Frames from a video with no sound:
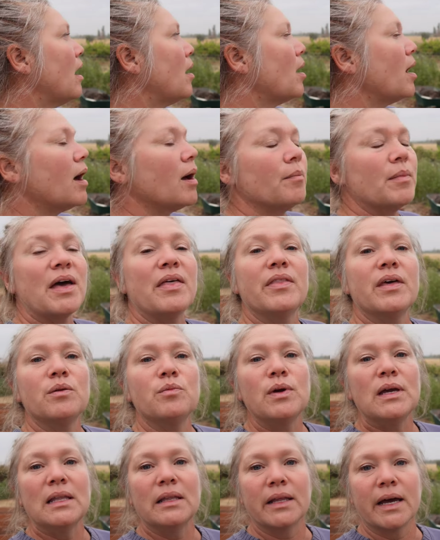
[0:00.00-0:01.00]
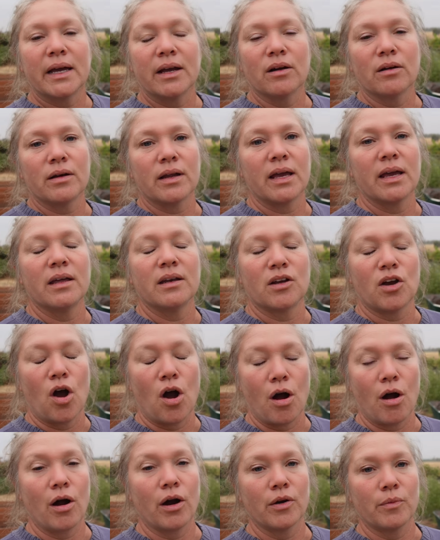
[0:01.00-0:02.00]
Um, and then we laid layered in
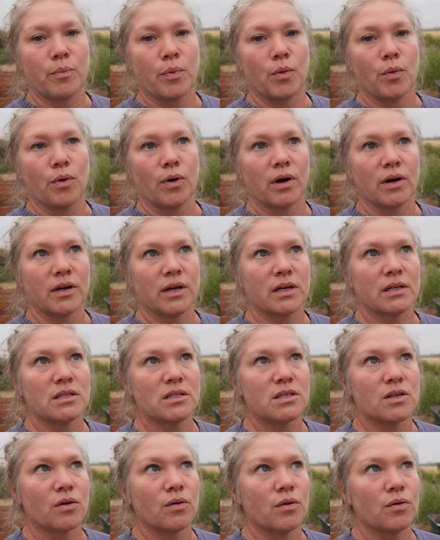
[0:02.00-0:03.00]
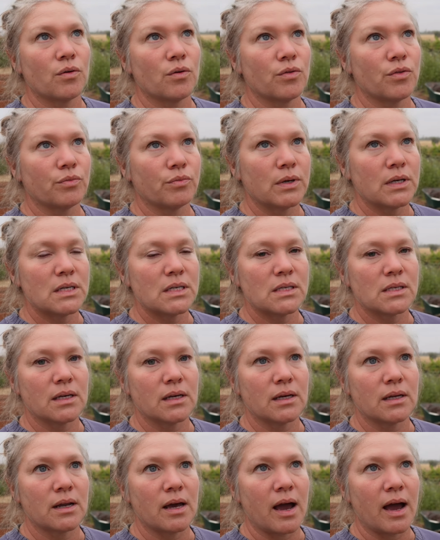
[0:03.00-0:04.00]
cardboard. So the
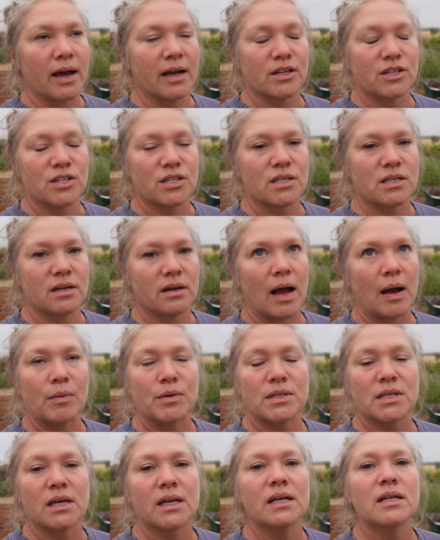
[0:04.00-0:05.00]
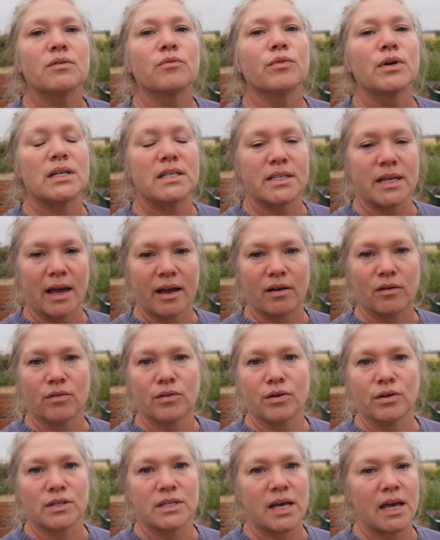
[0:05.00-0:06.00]
reason I just, I was going to recycle
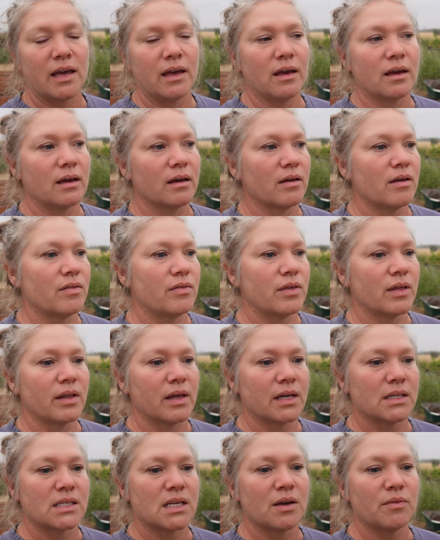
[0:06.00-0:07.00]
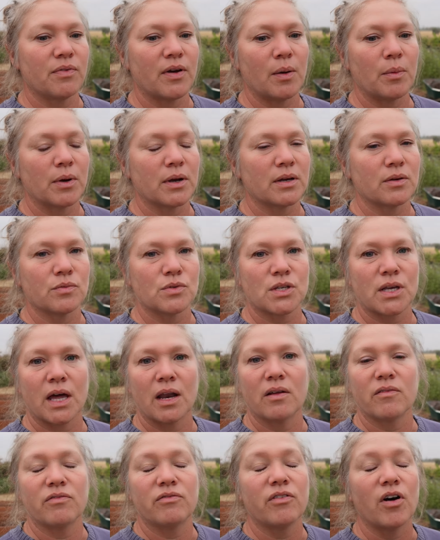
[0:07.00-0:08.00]
or take the landscape fabric. It was
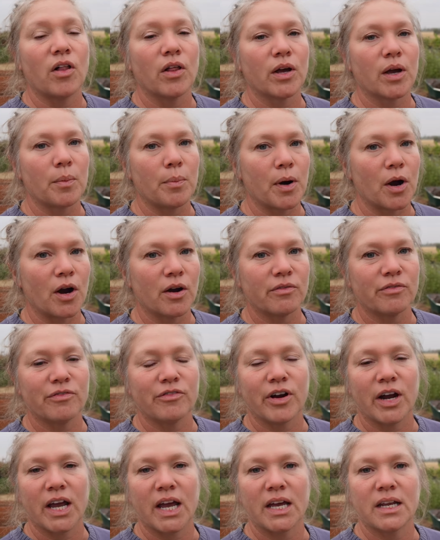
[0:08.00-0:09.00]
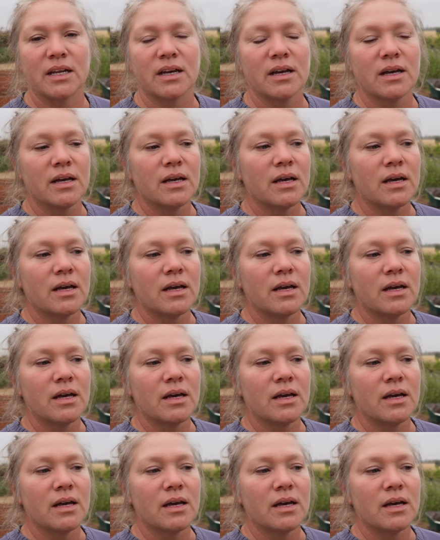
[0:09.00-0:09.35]
kind of falling apart, frayed.